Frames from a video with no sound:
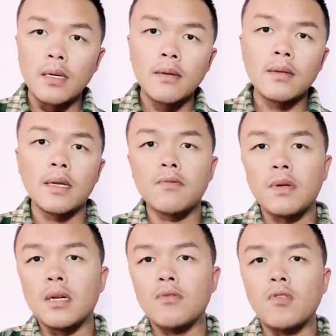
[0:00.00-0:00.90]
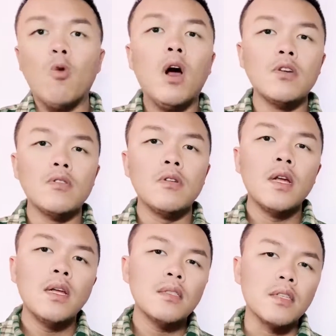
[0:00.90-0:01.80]
That's when I will water
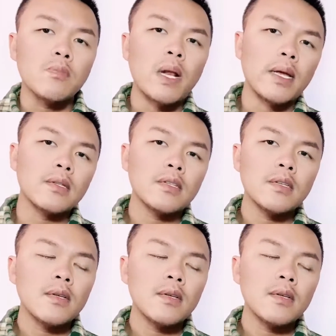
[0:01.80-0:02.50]
this plant.